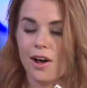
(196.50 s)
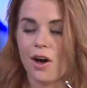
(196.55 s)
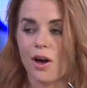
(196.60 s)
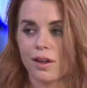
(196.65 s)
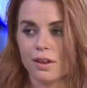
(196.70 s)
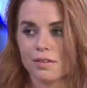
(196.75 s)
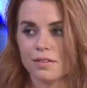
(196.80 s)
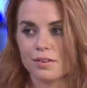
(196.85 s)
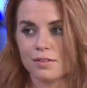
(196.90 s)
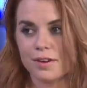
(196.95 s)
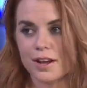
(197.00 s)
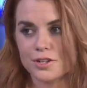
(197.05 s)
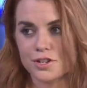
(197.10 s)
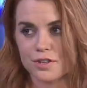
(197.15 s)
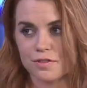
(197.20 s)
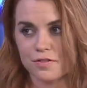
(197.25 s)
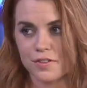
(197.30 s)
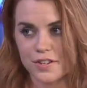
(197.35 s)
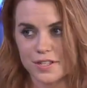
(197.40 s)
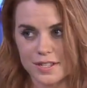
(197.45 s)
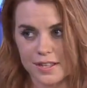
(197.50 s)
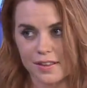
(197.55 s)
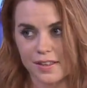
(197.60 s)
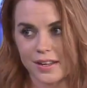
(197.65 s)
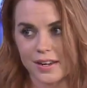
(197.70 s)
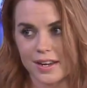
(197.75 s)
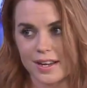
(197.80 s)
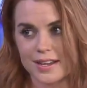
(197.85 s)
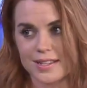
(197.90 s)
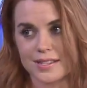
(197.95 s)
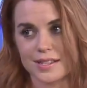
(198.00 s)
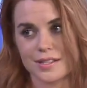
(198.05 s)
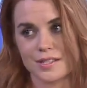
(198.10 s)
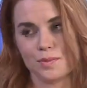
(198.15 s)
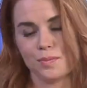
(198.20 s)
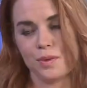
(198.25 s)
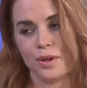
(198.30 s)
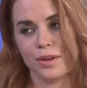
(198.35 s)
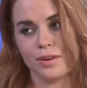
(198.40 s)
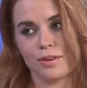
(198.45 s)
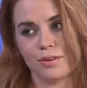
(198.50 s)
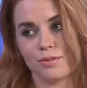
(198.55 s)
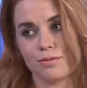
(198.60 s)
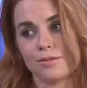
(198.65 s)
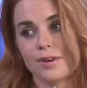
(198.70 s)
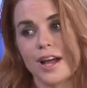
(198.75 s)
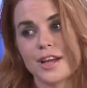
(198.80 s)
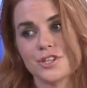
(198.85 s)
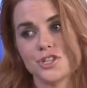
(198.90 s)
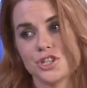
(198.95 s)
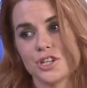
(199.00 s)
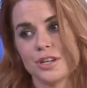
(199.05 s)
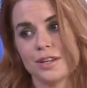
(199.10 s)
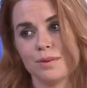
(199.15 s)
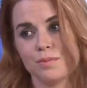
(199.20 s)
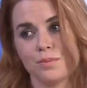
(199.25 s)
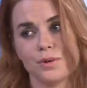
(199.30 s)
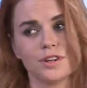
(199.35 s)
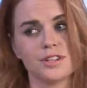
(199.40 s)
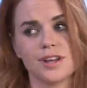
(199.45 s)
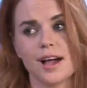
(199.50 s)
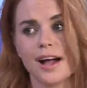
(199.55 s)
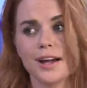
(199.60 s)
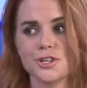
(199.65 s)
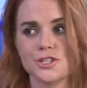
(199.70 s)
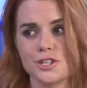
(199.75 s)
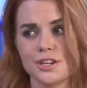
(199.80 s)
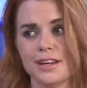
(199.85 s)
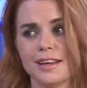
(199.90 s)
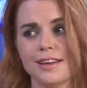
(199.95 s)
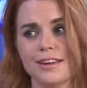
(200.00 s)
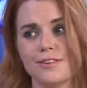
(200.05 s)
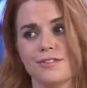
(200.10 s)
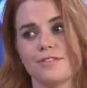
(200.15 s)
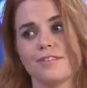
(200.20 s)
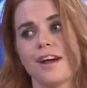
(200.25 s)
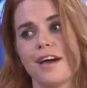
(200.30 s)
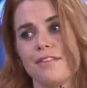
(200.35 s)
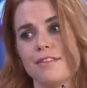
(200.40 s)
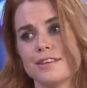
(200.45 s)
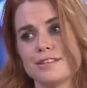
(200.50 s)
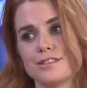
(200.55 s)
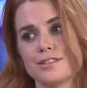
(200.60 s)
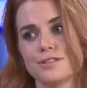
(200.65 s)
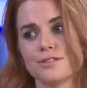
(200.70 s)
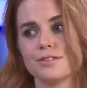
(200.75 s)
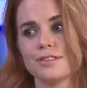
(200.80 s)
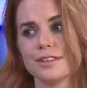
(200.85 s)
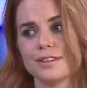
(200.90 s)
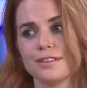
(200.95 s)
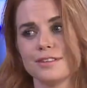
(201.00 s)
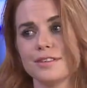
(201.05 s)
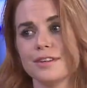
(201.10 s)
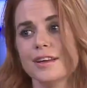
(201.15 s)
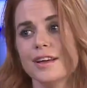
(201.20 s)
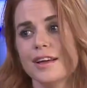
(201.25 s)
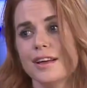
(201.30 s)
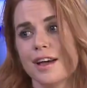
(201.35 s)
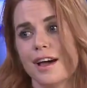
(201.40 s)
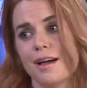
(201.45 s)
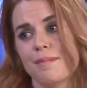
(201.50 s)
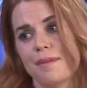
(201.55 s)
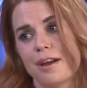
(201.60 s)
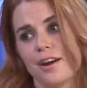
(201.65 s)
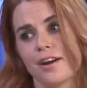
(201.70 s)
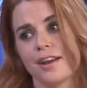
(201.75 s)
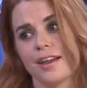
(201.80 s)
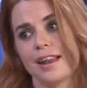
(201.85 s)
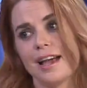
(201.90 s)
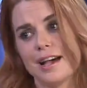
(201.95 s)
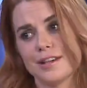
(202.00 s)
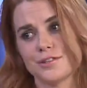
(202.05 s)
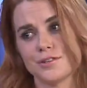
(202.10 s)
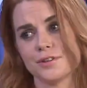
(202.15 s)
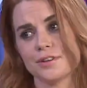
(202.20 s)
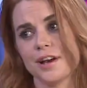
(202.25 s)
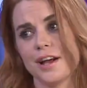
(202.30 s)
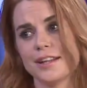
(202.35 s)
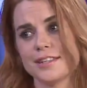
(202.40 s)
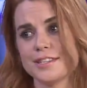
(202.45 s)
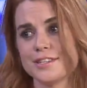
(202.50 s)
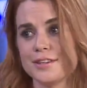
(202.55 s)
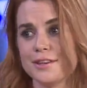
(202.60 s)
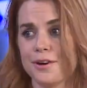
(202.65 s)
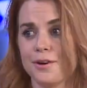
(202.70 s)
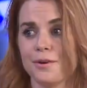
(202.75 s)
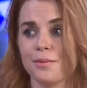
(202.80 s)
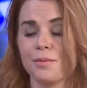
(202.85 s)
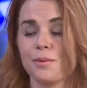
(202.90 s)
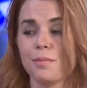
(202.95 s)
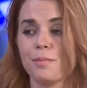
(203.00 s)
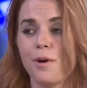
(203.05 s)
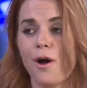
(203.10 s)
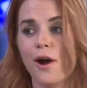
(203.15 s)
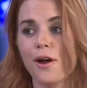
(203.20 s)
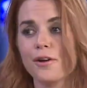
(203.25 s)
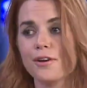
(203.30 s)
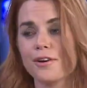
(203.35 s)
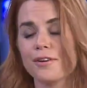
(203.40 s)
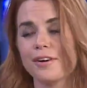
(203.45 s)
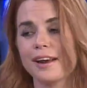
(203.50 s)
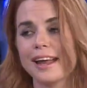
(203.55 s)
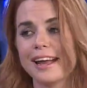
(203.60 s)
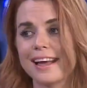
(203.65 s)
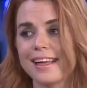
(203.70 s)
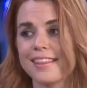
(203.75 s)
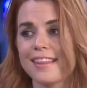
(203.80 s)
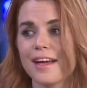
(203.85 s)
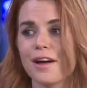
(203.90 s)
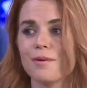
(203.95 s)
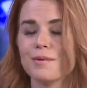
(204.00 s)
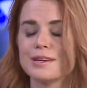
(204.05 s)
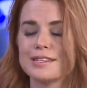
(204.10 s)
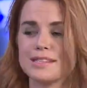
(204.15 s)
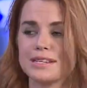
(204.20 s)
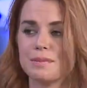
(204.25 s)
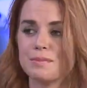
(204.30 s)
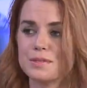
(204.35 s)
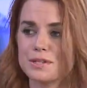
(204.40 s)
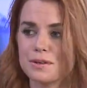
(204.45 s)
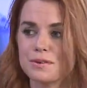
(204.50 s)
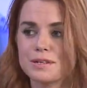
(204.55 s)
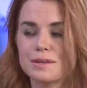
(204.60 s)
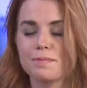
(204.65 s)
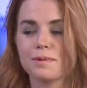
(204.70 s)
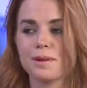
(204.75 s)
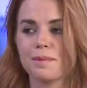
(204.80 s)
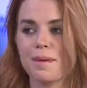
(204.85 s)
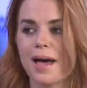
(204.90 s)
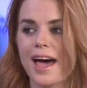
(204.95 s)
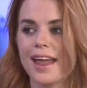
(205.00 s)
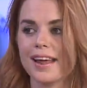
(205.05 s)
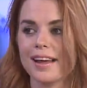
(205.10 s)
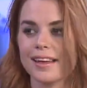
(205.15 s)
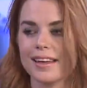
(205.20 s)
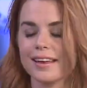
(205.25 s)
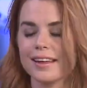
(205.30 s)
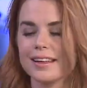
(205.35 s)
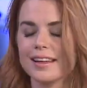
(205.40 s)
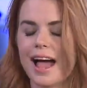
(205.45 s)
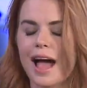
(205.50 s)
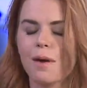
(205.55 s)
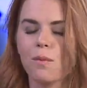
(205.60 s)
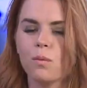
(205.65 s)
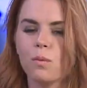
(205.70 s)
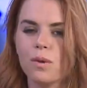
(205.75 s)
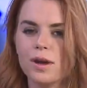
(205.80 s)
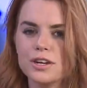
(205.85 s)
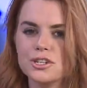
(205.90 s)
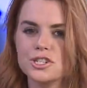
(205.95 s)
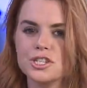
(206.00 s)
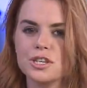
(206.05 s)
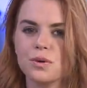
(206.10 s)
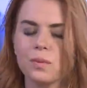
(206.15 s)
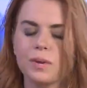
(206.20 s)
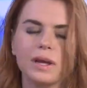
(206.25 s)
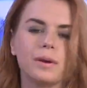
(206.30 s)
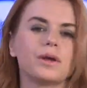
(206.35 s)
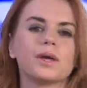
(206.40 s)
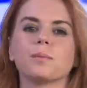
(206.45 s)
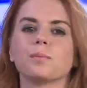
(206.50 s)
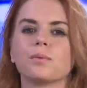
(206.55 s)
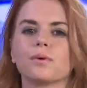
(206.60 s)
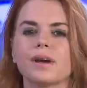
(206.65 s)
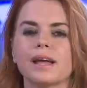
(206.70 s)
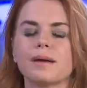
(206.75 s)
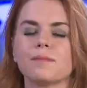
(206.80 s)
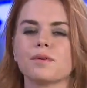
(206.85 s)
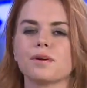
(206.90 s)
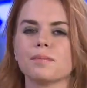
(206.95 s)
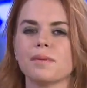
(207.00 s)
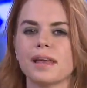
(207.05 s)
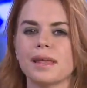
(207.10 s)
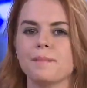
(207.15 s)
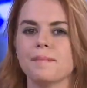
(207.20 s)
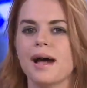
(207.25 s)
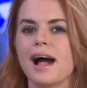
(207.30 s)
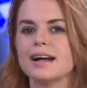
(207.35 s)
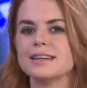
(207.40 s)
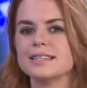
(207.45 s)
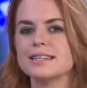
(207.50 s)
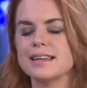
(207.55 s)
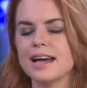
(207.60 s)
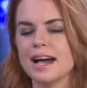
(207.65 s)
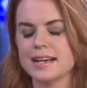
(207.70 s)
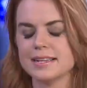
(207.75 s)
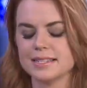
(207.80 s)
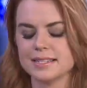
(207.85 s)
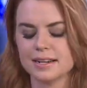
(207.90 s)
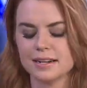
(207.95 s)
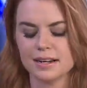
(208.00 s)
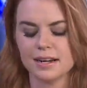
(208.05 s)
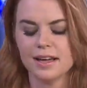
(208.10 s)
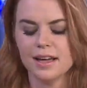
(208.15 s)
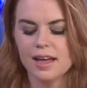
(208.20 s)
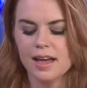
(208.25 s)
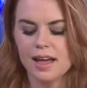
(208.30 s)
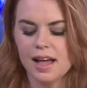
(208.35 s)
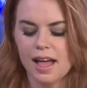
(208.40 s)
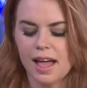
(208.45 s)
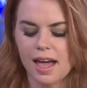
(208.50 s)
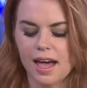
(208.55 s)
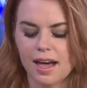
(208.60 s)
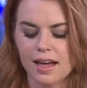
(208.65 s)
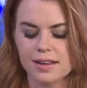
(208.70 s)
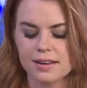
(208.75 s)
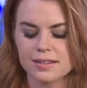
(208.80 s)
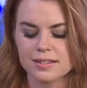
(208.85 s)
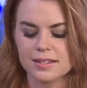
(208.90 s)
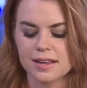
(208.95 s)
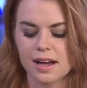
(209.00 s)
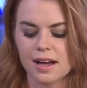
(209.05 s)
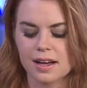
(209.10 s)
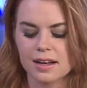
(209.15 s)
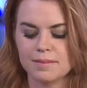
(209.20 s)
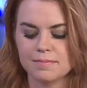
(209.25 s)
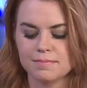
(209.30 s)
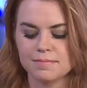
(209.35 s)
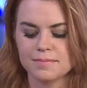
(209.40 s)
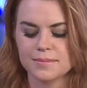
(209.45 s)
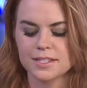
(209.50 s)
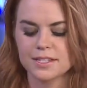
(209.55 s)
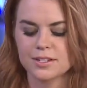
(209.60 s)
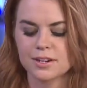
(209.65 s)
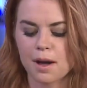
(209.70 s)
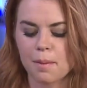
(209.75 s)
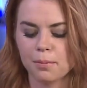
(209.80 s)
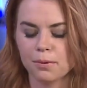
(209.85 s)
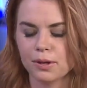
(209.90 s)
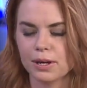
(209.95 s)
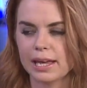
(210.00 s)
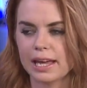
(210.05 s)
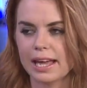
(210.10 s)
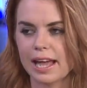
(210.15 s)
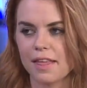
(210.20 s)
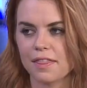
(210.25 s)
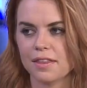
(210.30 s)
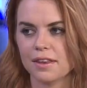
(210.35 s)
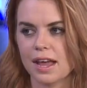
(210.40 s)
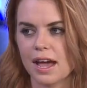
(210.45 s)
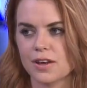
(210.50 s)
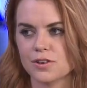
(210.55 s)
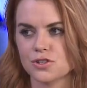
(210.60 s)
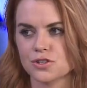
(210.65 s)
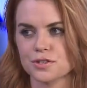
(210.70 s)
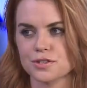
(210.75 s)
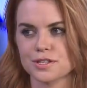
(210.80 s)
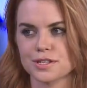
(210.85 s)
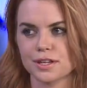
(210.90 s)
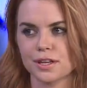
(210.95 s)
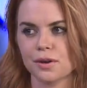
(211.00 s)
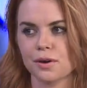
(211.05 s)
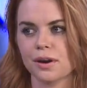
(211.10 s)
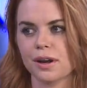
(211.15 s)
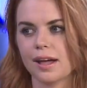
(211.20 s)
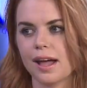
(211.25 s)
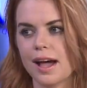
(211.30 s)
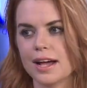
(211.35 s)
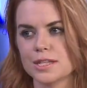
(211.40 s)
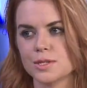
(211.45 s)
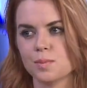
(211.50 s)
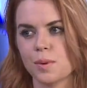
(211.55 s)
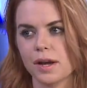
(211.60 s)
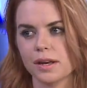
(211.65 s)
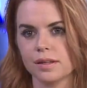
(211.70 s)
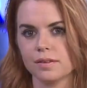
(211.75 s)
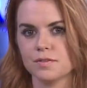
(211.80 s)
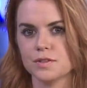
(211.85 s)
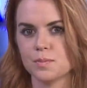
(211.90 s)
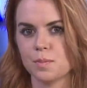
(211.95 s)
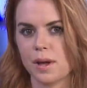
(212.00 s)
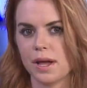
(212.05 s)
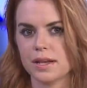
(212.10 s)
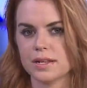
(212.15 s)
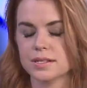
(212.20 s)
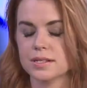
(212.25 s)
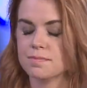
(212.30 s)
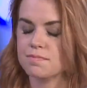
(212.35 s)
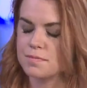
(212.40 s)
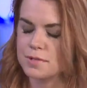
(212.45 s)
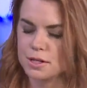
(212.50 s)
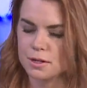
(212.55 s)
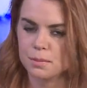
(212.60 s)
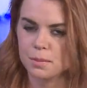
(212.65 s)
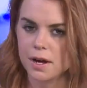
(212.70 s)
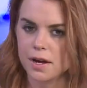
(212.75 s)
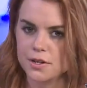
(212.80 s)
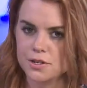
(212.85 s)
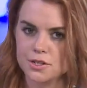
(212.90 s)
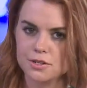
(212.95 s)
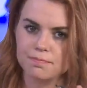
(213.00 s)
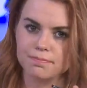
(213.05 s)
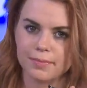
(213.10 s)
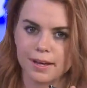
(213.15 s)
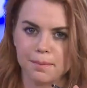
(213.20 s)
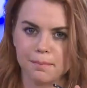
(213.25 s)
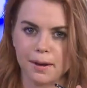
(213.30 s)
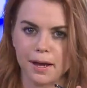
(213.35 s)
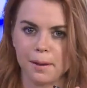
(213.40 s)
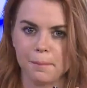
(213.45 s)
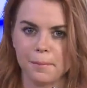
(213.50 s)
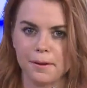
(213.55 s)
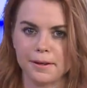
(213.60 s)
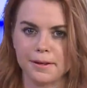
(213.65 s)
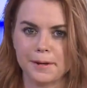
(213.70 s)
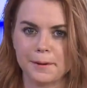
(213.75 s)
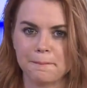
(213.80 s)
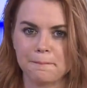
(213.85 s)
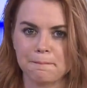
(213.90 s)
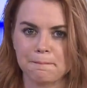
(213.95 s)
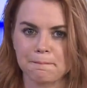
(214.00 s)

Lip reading: all of the Russian facilities. It's a big Russian production, and you've got these two little American astronauts, partnering, and they always seem so diplomatic. And I wish that we could bring more money back to NASA and stop looking at the national security aspect of space so much, in my opinion.